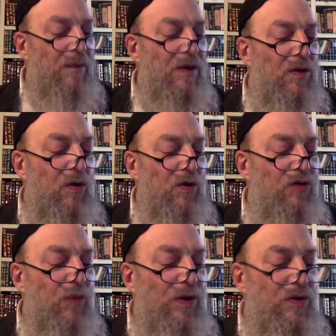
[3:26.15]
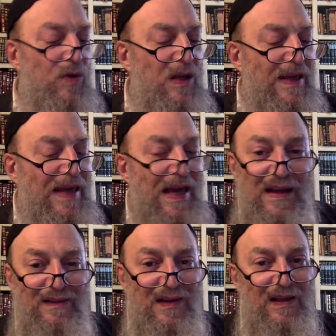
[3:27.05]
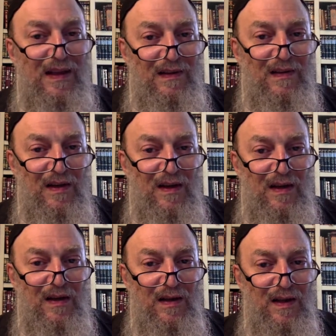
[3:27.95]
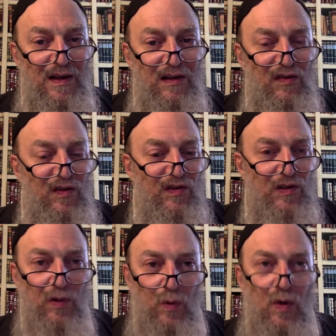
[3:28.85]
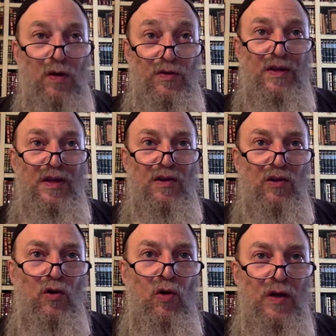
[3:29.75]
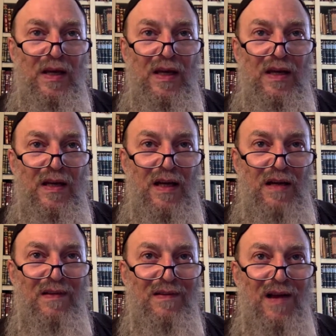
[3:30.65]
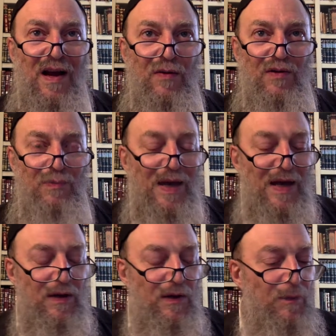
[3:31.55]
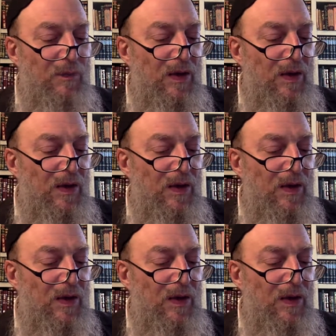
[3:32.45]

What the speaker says: Because when you gaze at things in this physical world in a longing and desirous manner,